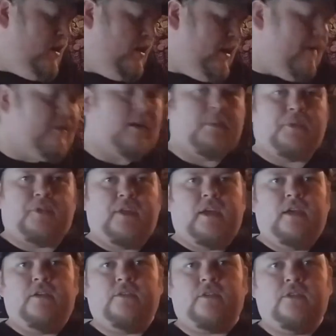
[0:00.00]
the last couple
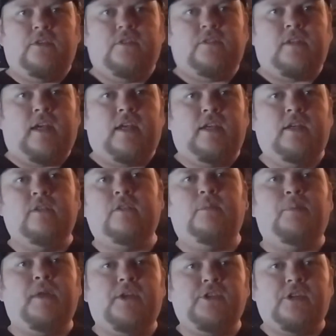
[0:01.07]
things are just like guilty
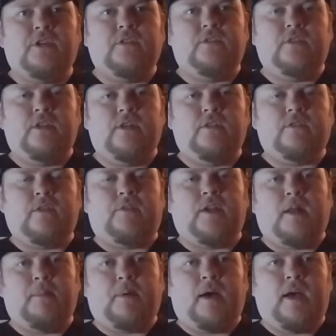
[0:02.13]
pleasures, stuff that
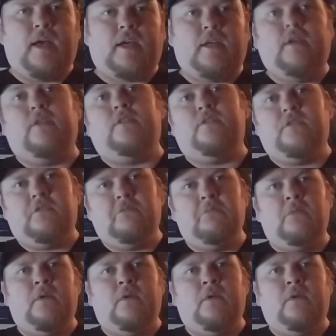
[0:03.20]
I buy because,